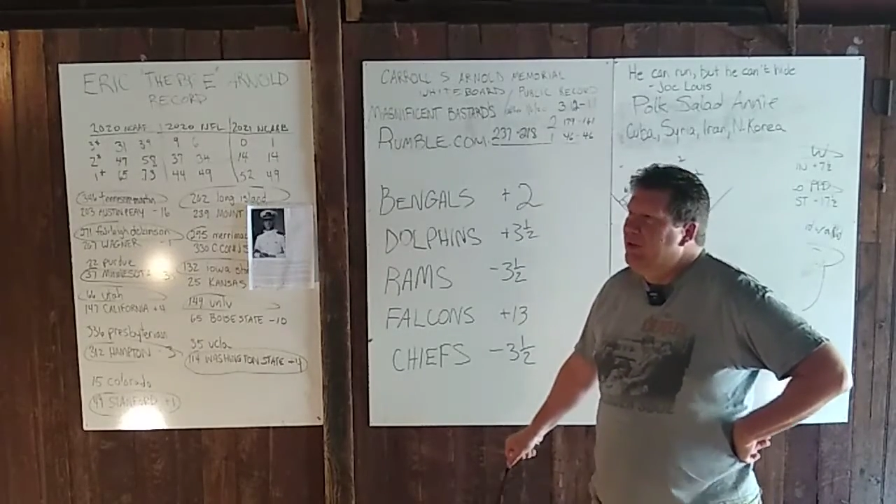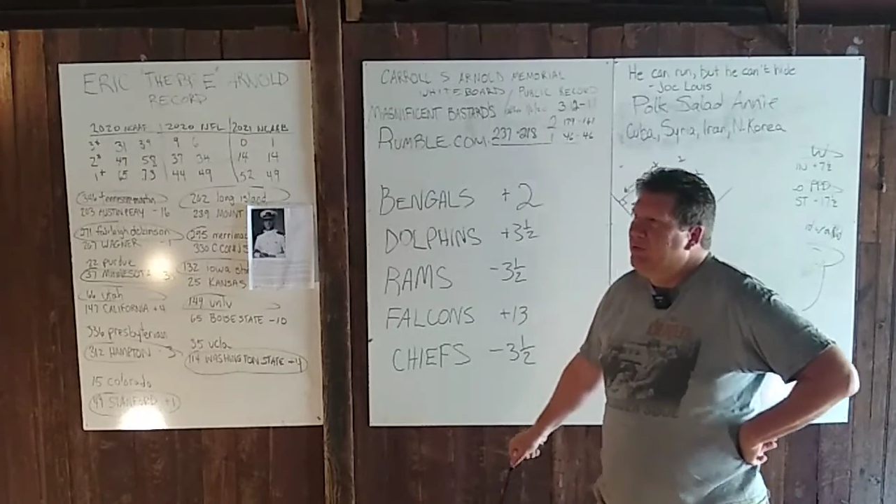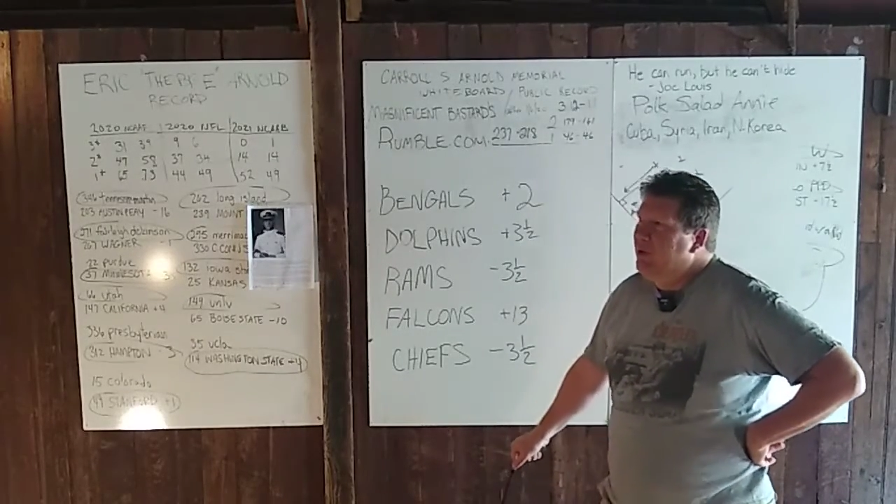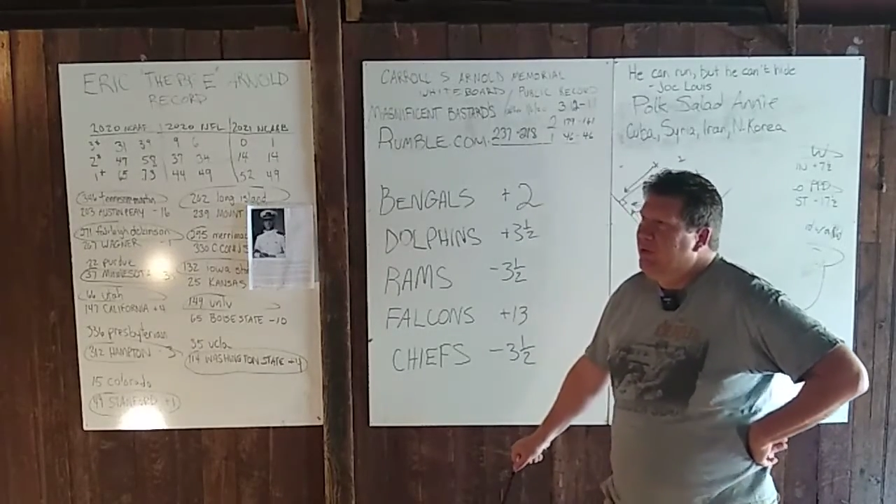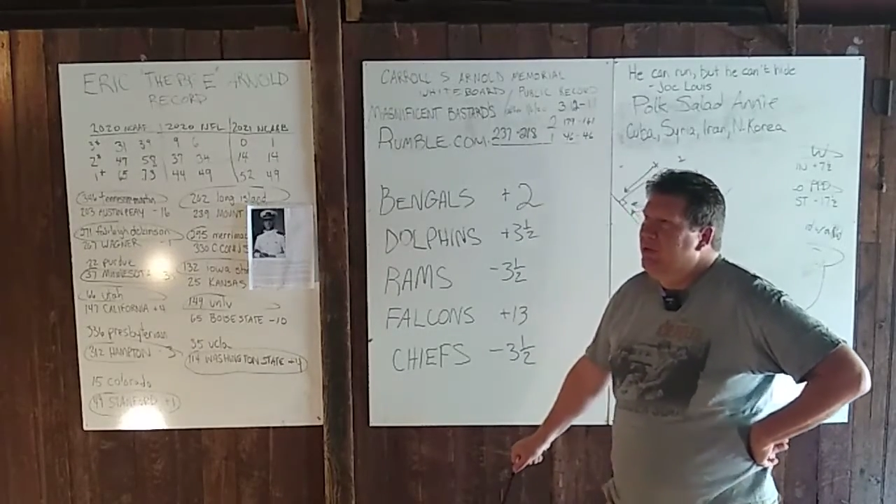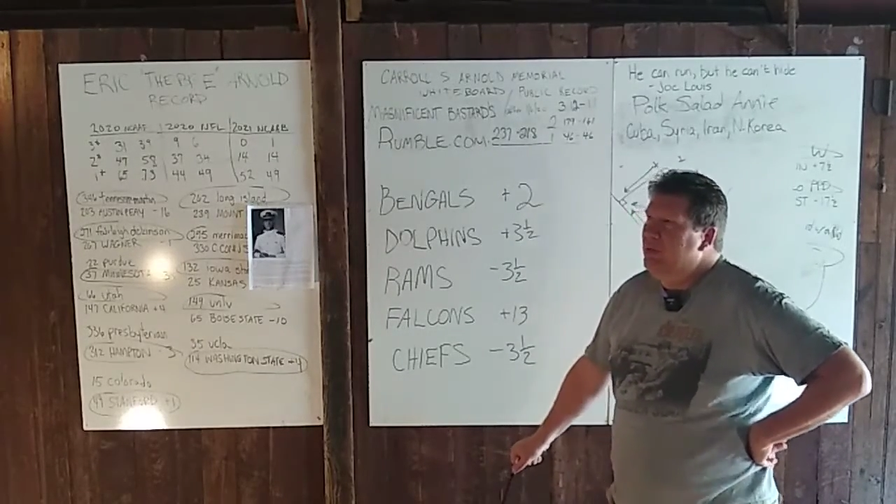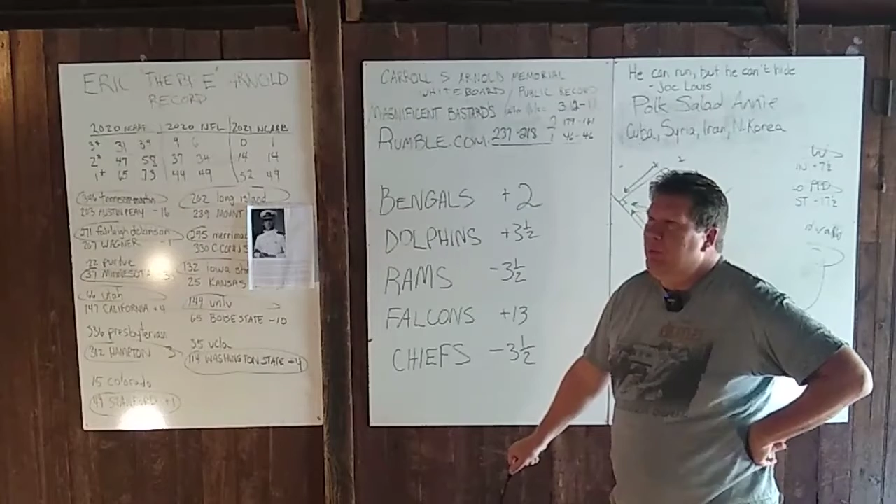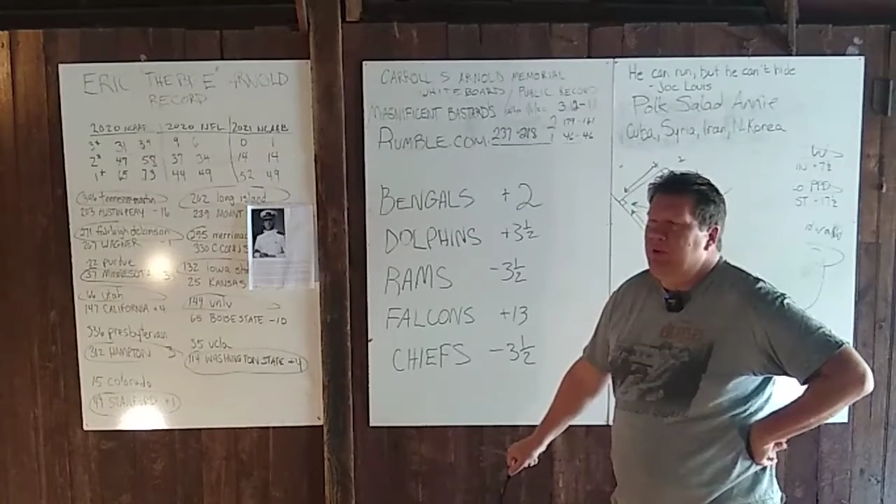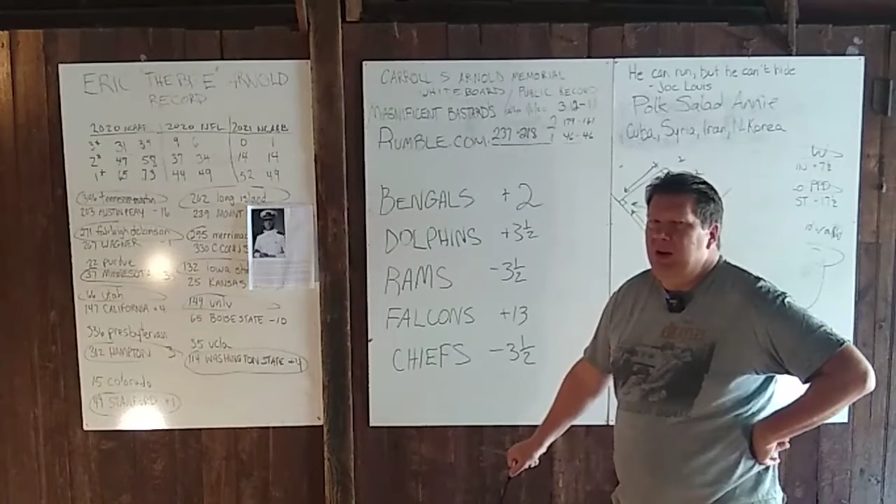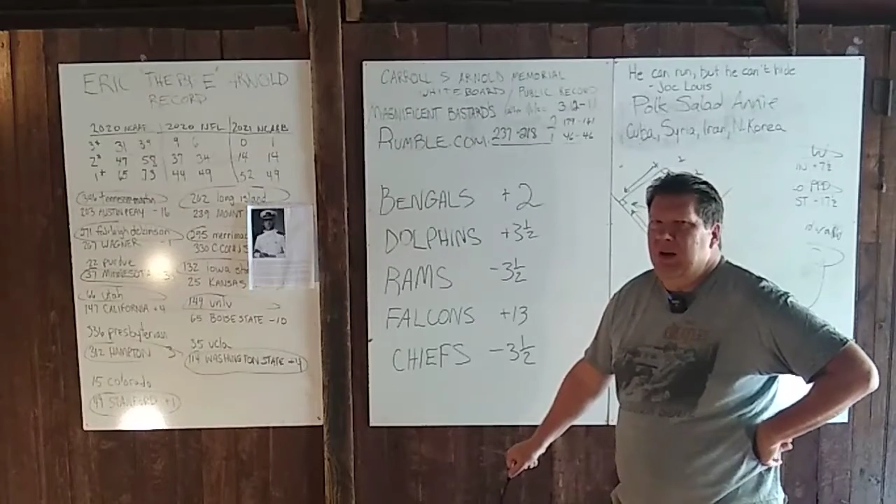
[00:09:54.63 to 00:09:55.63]
a real
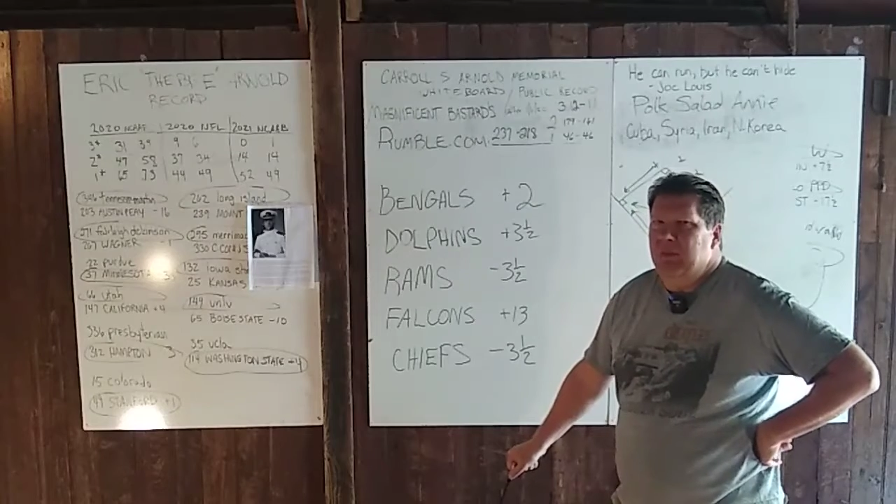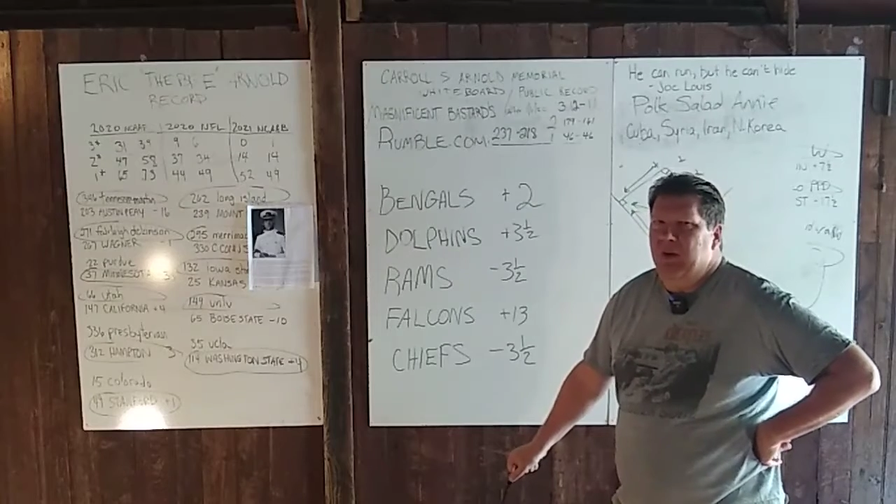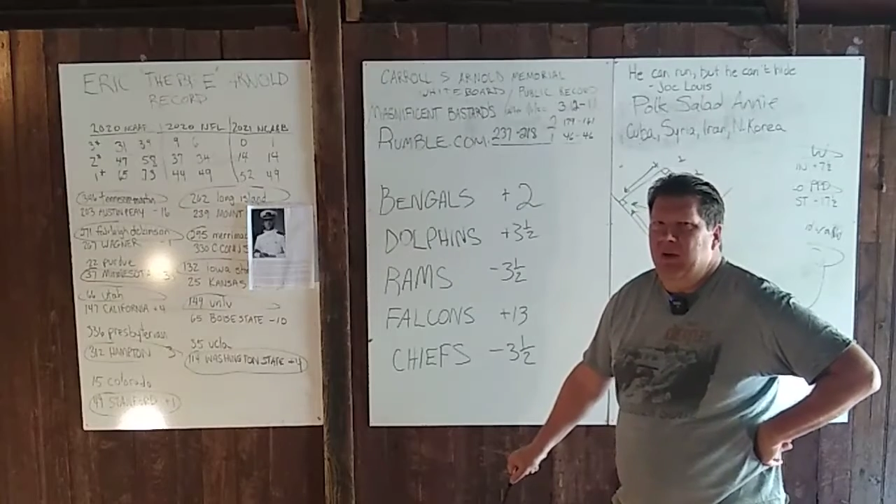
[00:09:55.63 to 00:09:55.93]
super team.